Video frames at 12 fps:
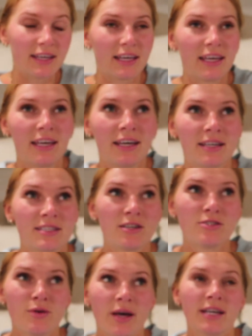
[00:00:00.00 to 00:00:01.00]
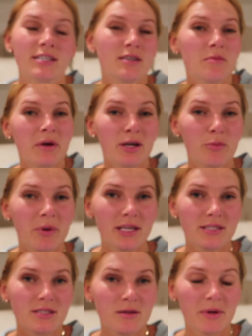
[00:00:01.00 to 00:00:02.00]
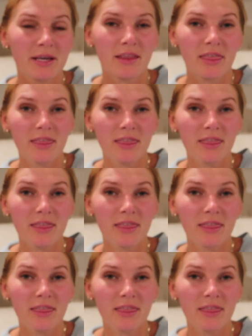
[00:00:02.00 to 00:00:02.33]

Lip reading: and I also added tomato paste to make it